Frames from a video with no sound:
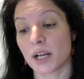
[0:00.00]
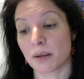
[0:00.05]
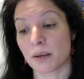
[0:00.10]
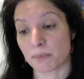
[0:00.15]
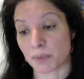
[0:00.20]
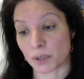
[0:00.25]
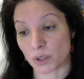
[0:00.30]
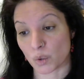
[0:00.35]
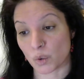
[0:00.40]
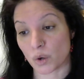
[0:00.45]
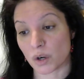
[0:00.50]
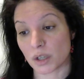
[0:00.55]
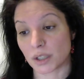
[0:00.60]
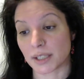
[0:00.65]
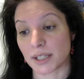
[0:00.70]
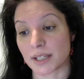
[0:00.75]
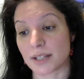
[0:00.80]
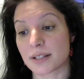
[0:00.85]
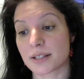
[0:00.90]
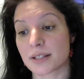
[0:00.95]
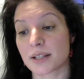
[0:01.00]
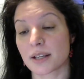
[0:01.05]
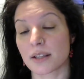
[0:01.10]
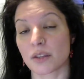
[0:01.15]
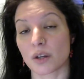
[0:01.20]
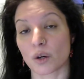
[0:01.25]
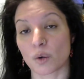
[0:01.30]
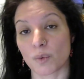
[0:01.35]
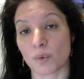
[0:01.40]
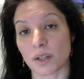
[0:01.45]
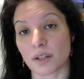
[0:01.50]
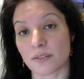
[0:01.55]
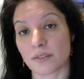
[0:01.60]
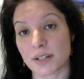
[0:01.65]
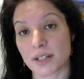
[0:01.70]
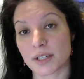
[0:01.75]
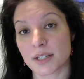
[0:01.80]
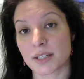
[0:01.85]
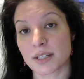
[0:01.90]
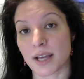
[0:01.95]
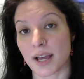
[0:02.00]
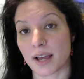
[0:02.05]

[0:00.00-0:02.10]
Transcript: Below are links that are relevant,